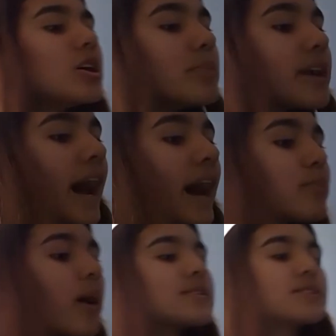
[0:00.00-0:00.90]
But I have a
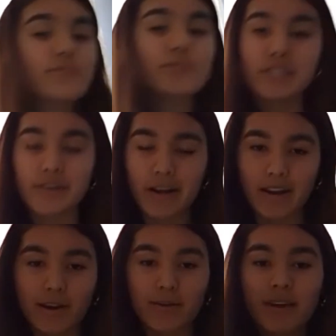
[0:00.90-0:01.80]
positive reading right
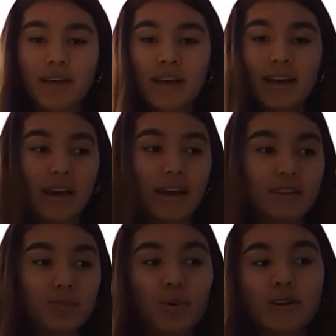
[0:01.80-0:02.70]
now,
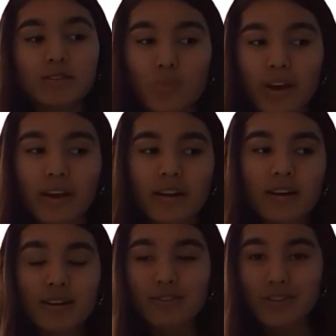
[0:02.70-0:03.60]
and I'm going to wait
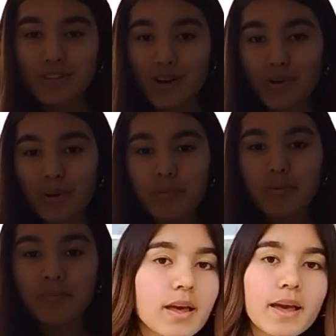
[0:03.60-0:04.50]
for it to go up.
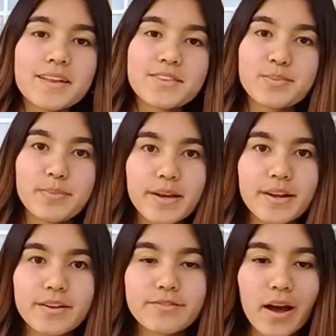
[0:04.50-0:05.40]
It's
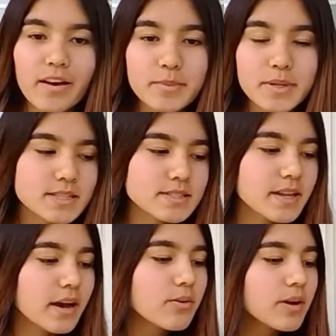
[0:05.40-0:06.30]
been 5 minutes
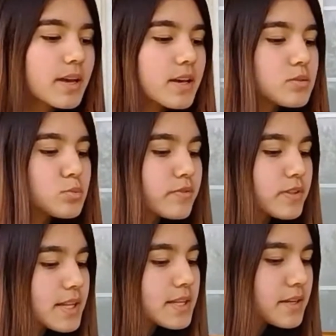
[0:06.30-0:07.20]
now, and we've
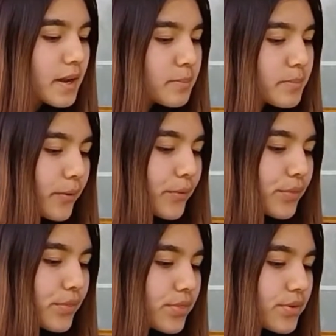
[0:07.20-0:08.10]
landed at about
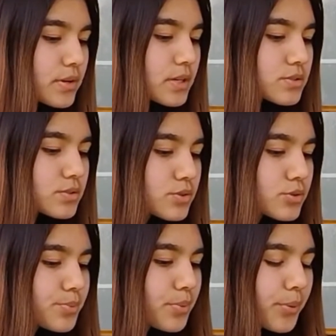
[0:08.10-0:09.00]

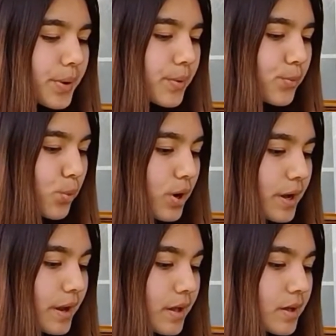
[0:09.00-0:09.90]

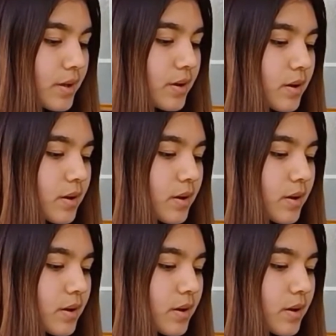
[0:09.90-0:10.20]
32.1